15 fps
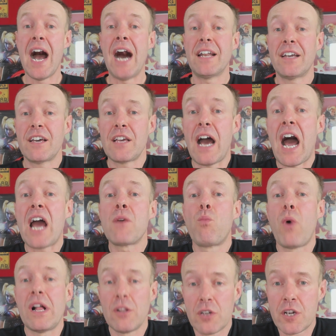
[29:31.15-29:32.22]
And I
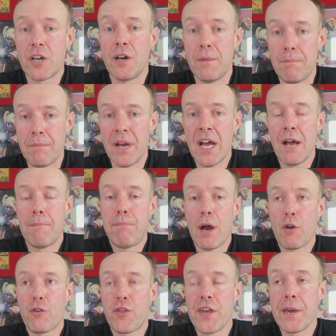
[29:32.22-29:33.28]
welcome
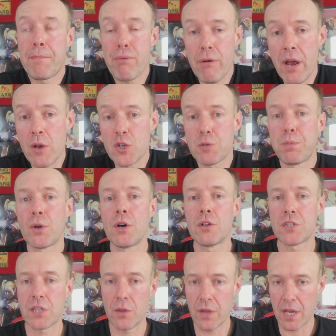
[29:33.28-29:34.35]
both the approach but
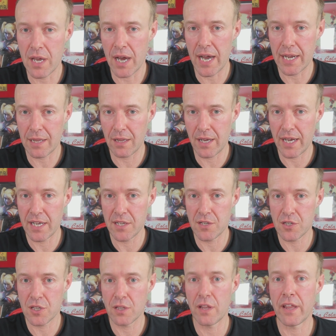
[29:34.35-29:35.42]
also the
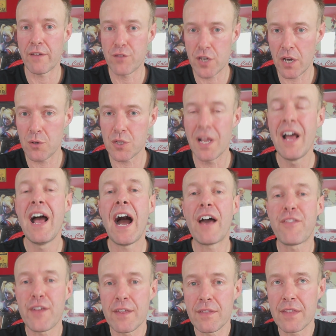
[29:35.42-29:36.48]
guidelines that they've chosen. I
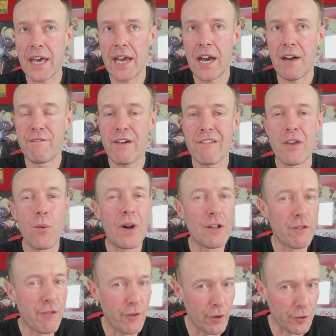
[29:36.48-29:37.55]
think they are very
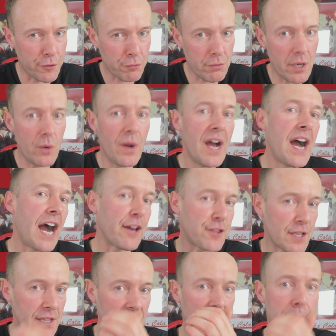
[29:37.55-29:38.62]
well thought through. I
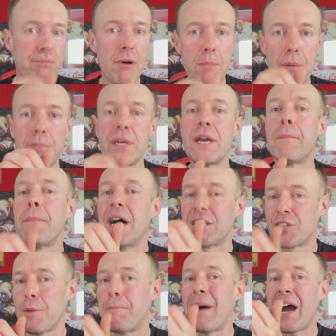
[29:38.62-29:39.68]
think they are probably
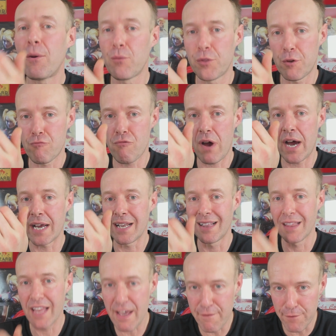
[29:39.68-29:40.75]
at about the right
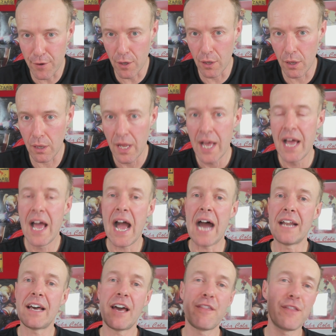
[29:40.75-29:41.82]
level,
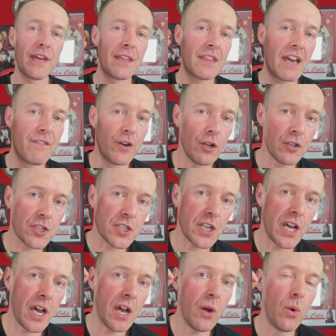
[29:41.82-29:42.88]
and I think they've
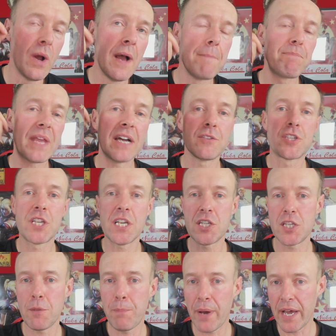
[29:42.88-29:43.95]
also
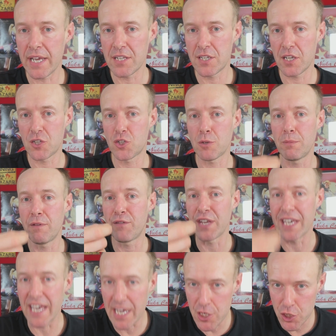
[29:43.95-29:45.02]
anticipated some of
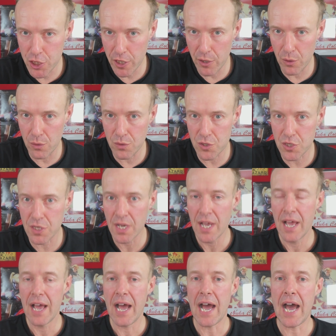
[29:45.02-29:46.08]
the issues
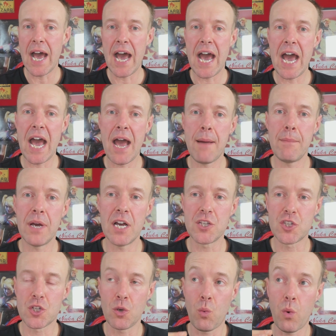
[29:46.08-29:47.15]

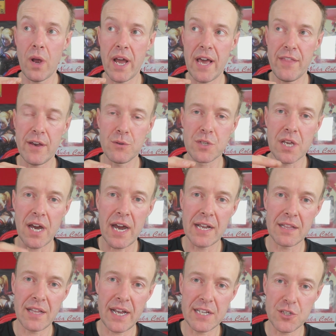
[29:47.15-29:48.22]
as to where those
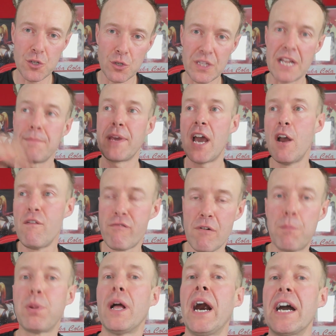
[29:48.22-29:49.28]
guidelines could then be
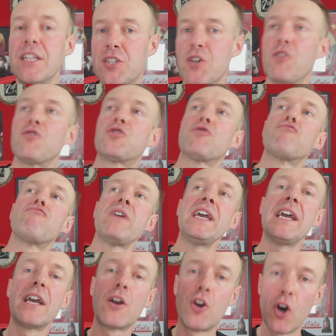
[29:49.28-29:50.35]
over-applied to
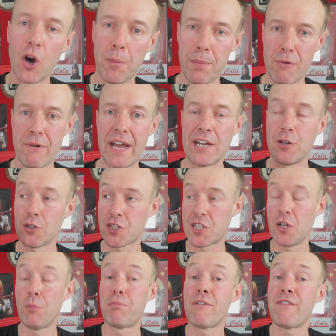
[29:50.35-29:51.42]
reincorporate or
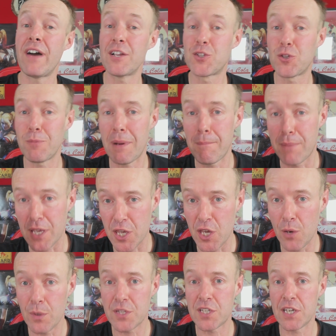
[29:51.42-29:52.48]
still provide some
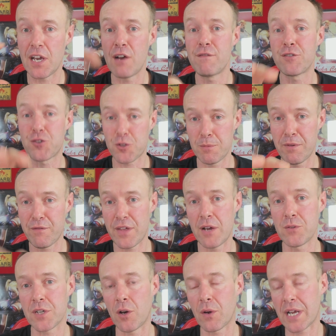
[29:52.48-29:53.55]
ambiguity over some of
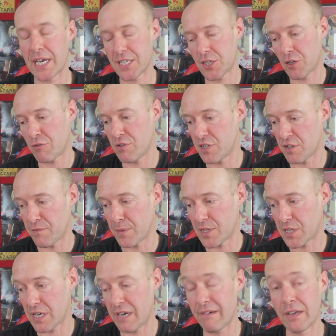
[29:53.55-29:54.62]
those old categories of
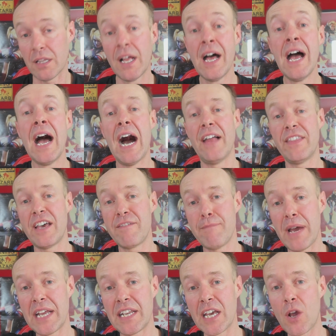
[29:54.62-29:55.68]
material. And they've
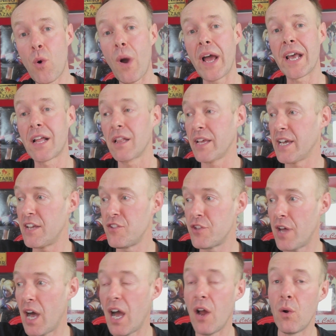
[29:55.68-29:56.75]
made it quite clear,
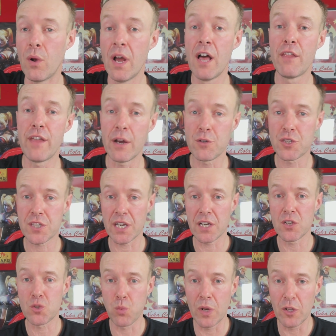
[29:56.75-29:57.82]
no, those
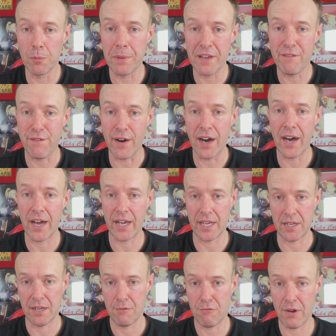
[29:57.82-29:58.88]
things will be
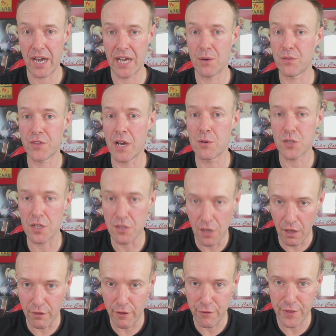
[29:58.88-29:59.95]
fine, right? Those are
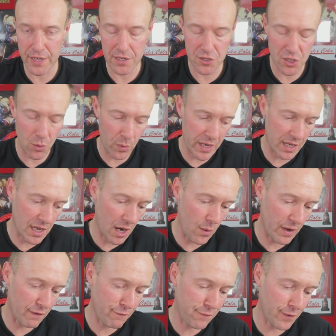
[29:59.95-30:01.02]
not the things that we're
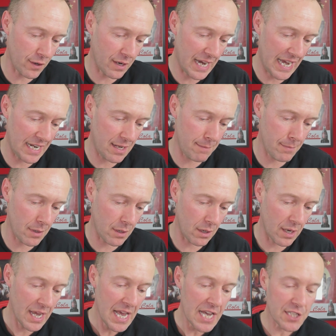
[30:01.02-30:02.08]
going for anymore.